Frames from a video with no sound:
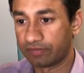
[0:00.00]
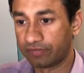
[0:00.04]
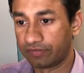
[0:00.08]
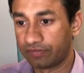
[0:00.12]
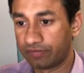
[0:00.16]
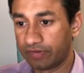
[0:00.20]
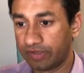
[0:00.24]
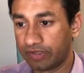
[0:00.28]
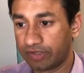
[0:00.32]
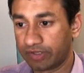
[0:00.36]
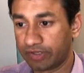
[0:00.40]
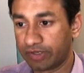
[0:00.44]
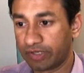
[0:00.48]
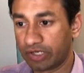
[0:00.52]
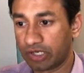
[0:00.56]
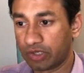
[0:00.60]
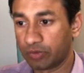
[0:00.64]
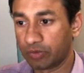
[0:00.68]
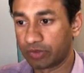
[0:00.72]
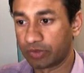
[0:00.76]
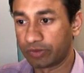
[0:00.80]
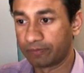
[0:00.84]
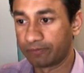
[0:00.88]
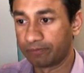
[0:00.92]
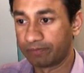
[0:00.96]
filtered
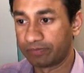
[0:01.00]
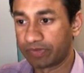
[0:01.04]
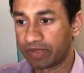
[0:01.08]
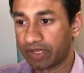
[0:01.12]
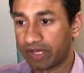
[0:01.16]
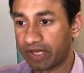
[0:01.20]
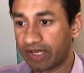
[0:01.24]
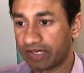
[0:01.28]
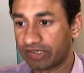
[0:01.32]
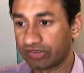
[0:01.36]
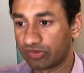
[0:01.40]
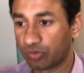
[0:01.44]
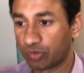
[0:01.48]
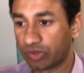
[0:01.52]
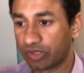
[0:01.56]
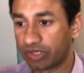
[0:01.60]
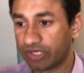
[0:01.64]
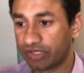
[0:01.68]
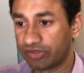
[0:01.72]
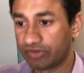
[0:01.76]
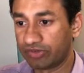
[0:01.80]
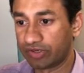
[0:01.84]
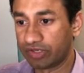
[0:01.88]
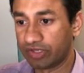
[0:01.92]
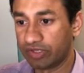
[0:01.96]
out has
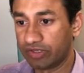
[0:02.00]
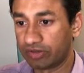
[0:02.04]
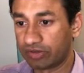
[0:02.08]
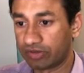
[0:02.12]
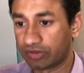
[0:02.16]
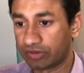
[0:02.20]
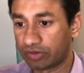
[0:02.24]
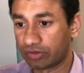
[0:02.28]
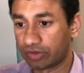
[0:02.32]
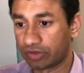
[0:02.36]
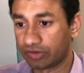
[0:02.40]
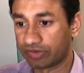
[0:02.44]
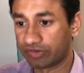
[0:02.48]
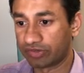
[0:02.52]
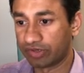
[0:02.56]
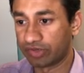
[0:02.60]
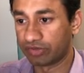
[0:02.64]
only three rods